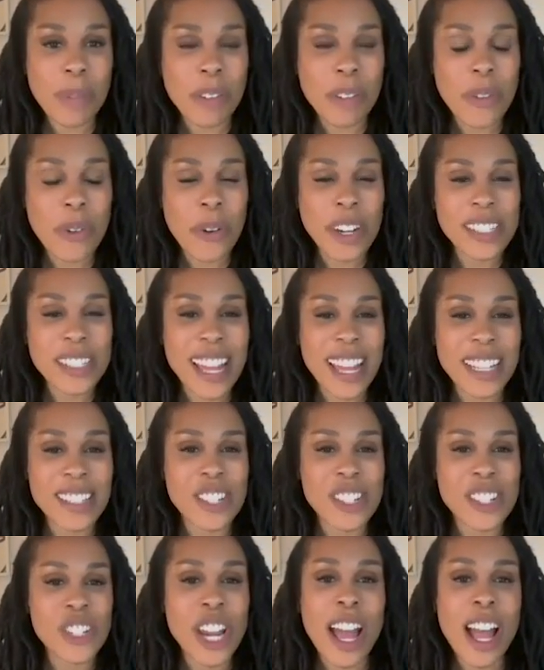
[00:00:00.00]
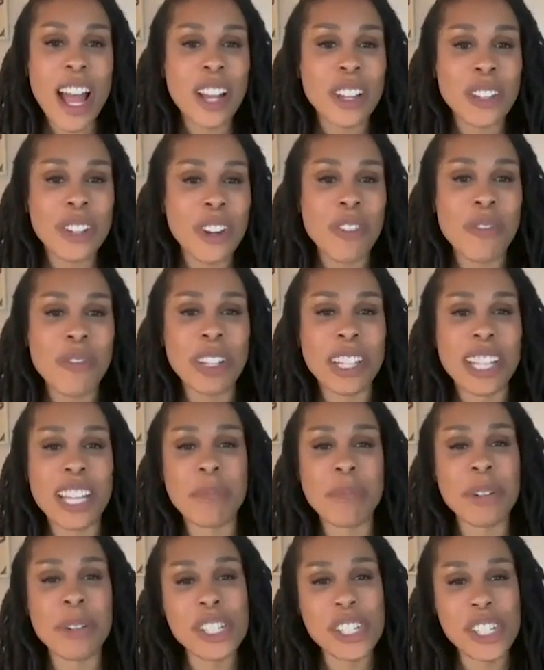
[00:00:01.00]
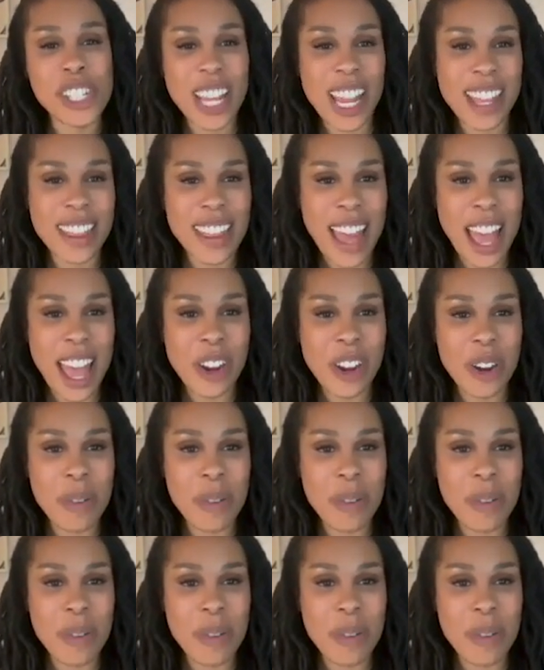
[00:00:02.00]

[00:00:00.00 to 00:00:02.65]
But of course, as a child, you don't really appreciate that.